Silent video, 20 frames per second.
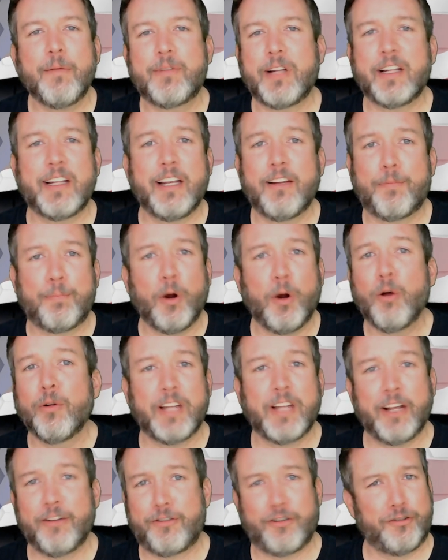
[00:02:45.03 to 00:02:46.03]
that these
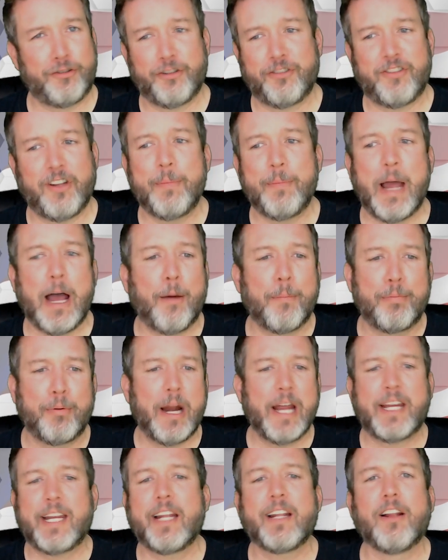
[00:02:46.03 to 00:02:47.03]
protesters are somehow
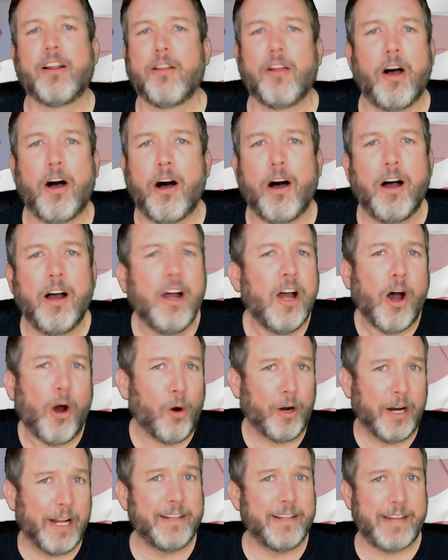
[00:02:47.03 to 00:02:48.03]
breaking the law
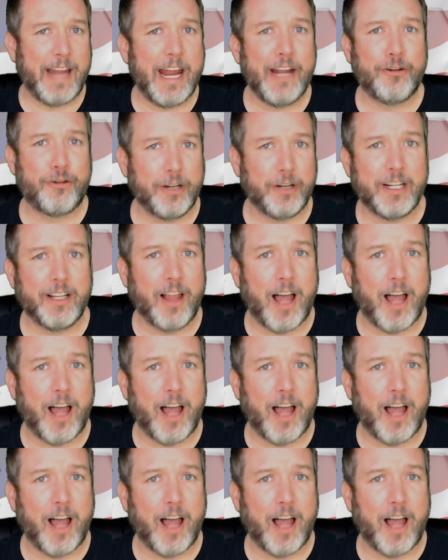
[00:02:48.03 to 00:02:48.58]
or endangering